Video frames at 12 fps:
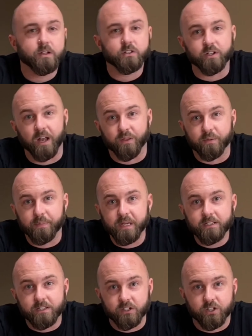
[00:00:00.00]
So now the
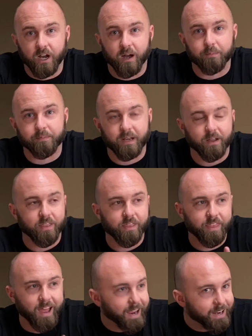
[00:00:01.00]
pizza job, now
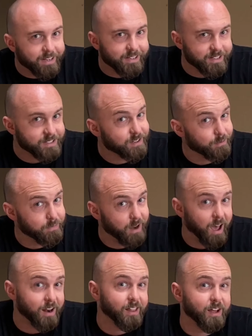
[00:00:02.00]
that is something
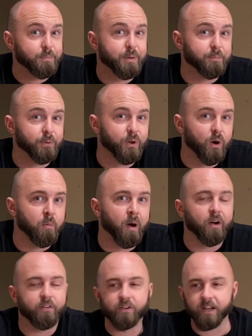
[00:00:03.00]
not a lot of people know
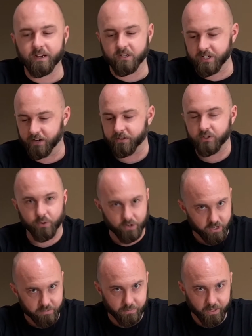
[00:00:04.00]
about. If you get yourself into a
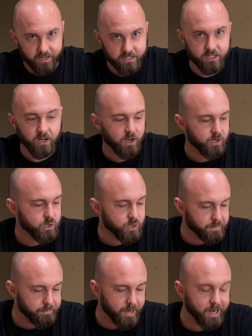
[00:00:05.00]
good place, you
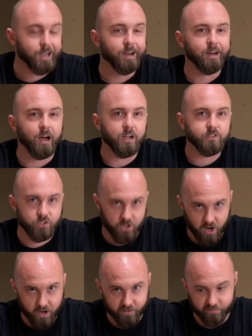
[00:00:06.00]
can make a
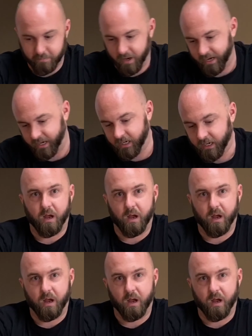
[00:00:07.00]
ton of money.